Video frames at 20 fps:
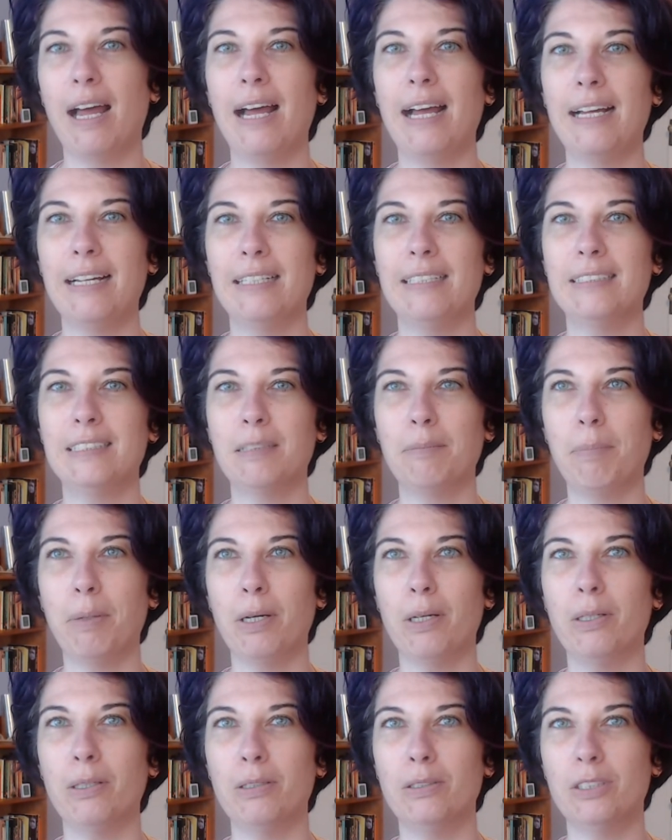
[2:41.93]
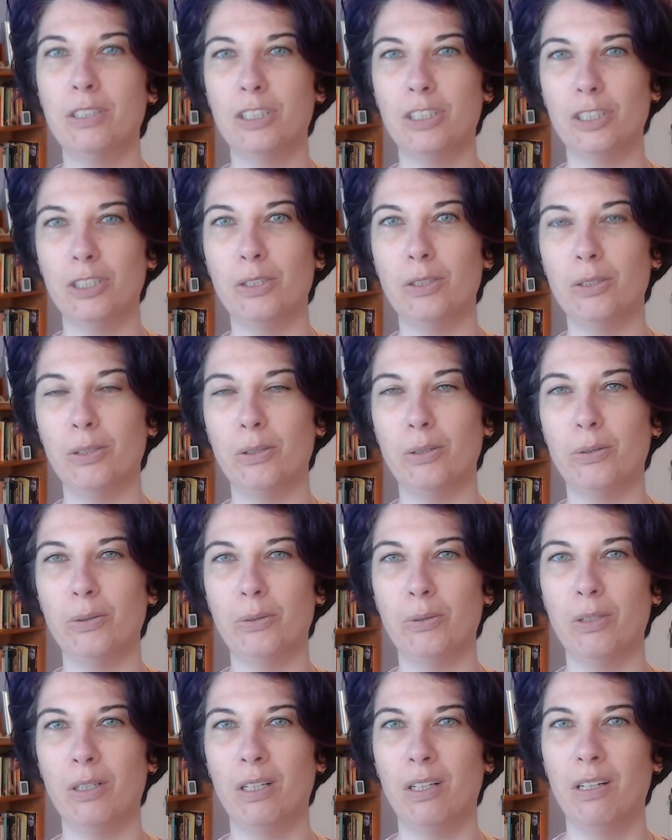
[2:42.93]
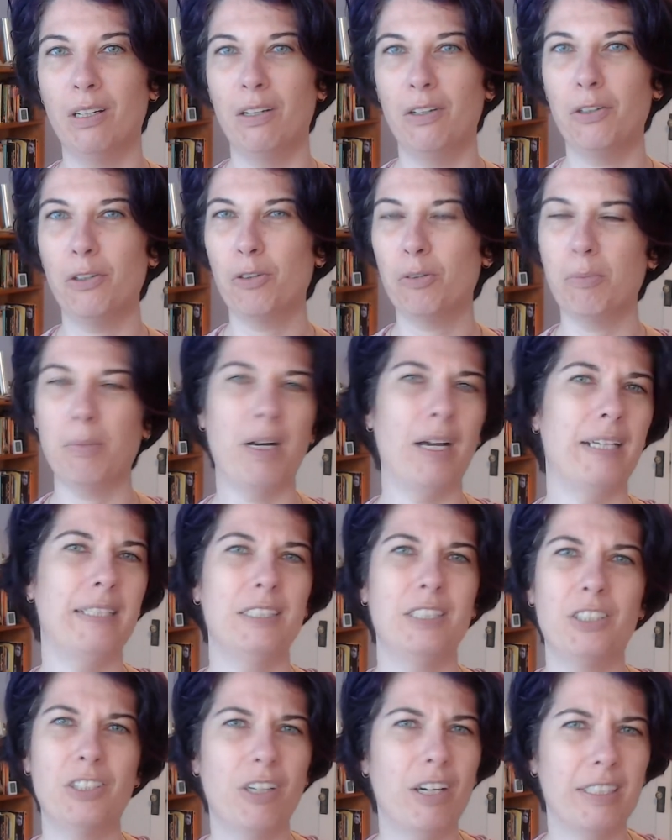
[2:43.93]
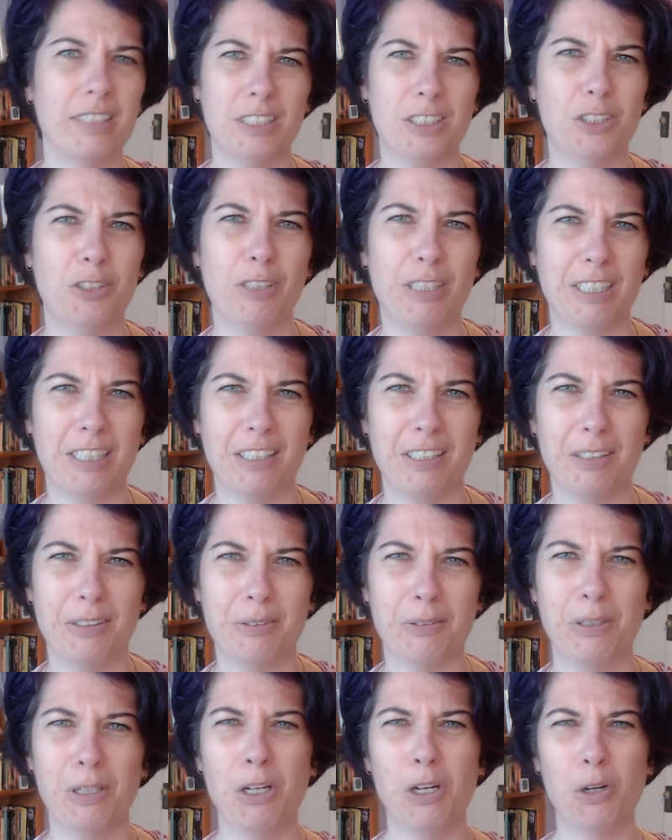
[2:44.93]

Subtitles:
as opposed to your mind trying to trick you.